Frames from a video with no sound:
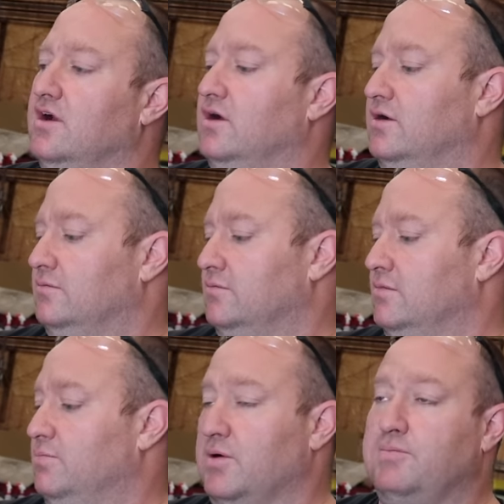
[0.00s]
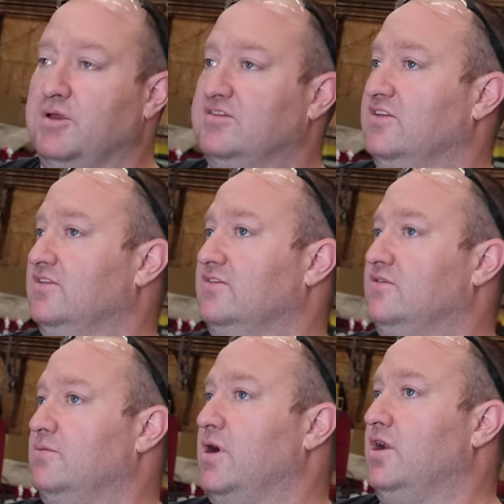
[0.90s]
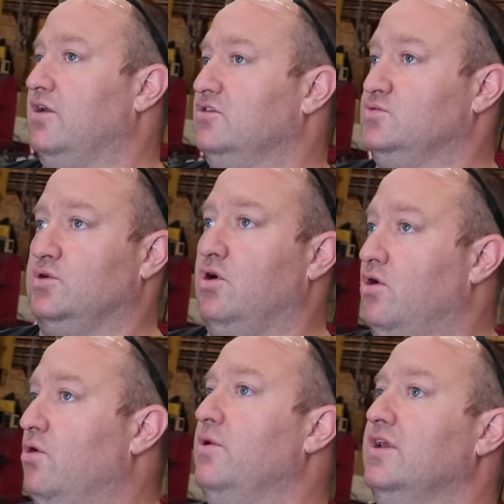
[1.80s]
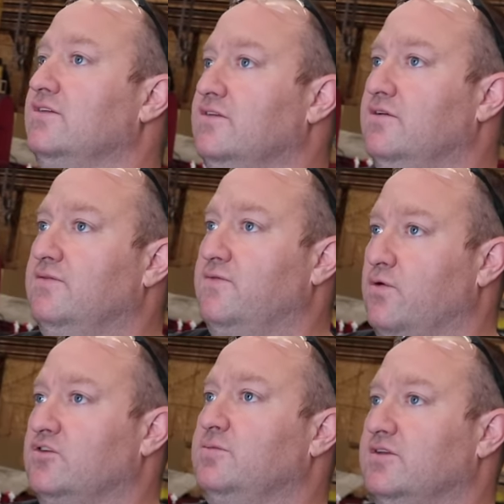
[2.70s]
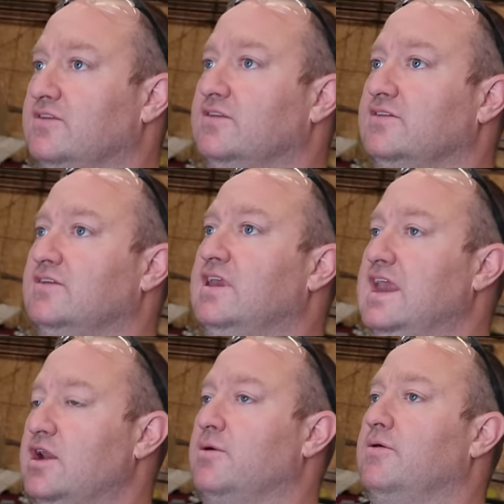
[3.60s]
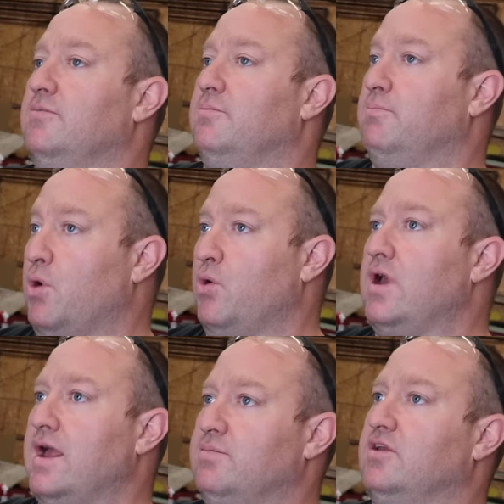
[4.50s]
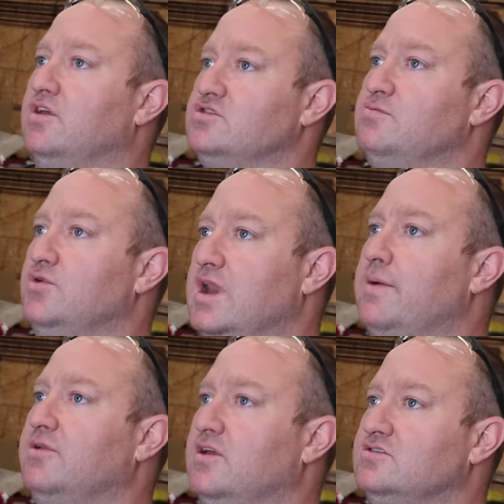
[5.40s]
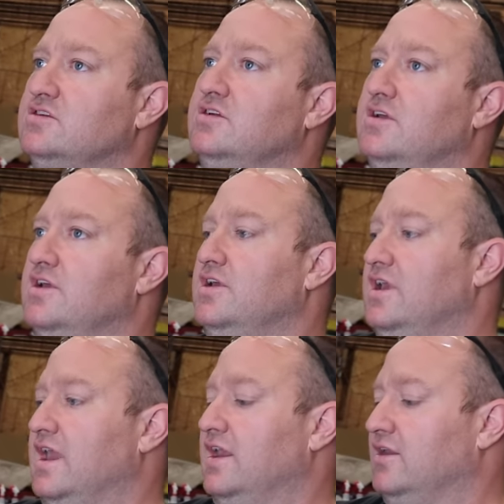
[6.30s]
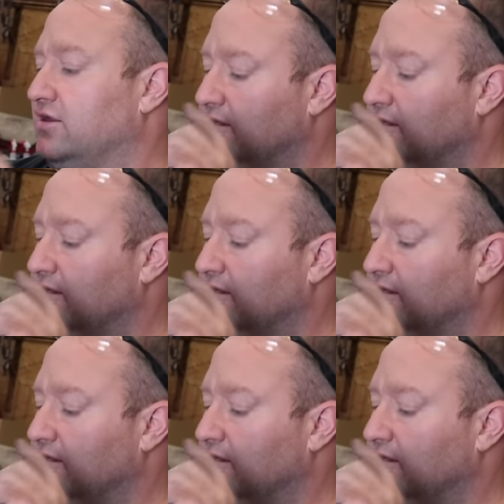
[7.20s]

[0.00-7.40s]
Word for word: Um, but pistons, to my knowledge, were always forged pistons in a boat application, marine application, and